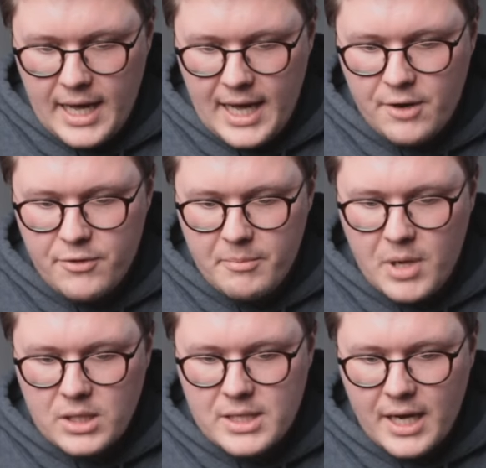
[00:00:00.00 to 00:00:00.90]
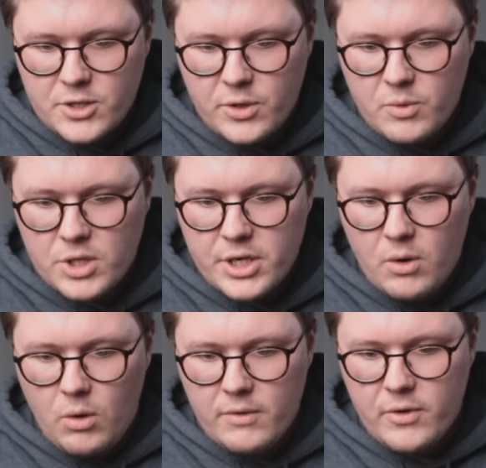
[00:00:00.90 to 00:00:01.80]
Hello from Malta. I enjoyed
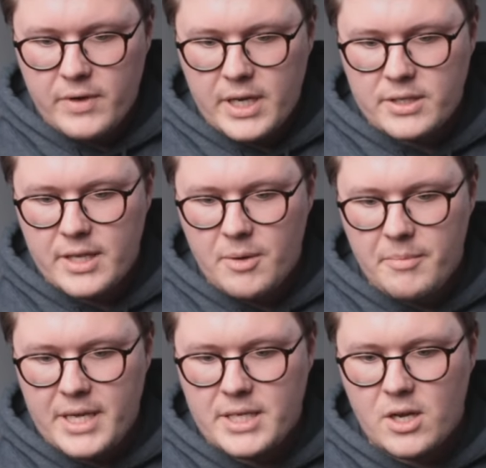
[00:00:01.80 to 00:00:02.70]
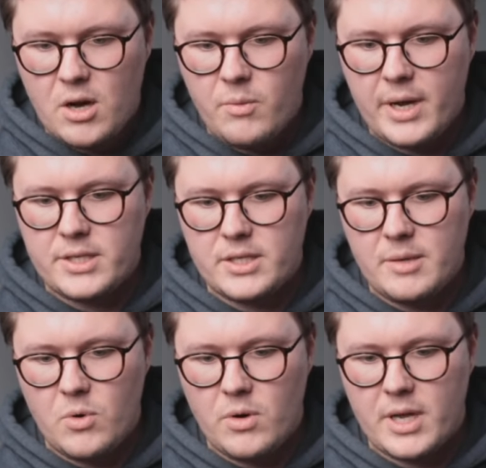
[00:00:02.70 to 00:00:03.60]
watching all of your videos. They are amazing. Can't wait to
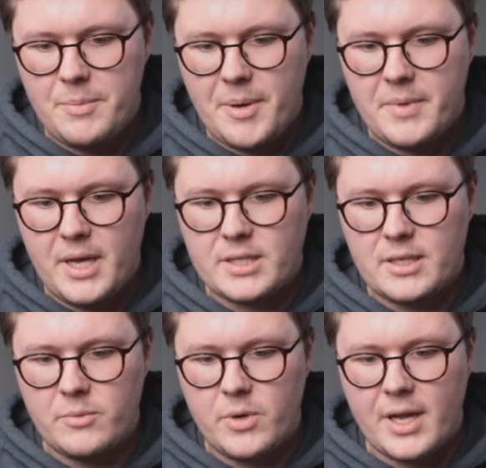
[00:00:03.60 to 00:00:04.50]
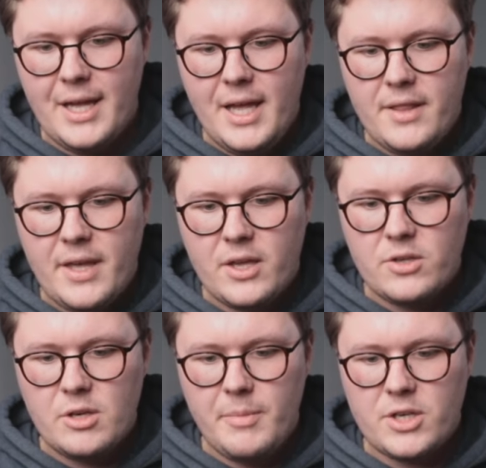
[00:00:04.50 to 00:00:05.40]
see more. Keep up the excellent work. Thank you
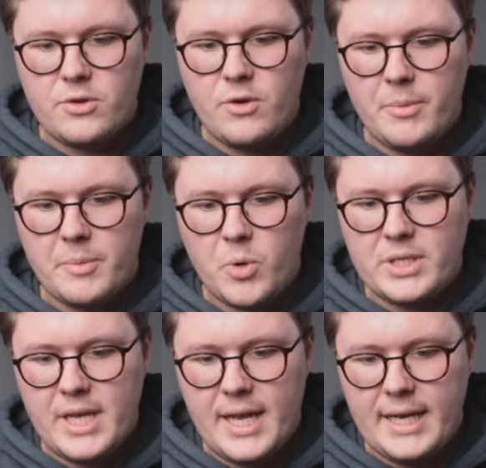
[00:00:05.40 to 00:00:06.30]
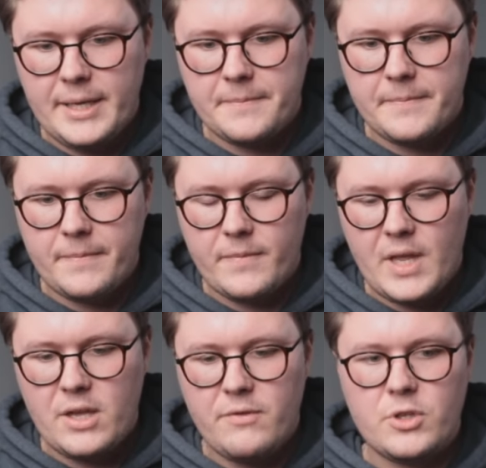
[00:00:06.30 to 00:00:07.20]
so much, Robert Portelli.
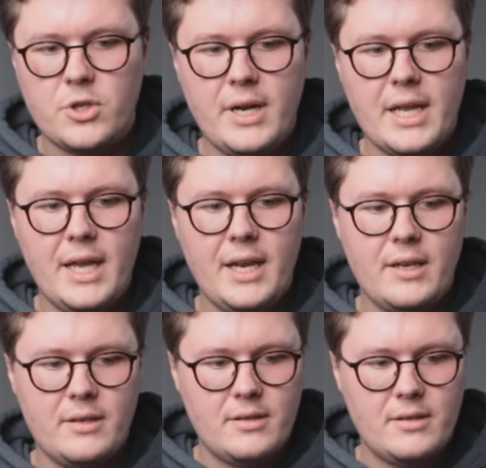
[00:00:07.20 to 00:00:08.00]
Thank you for joining in and,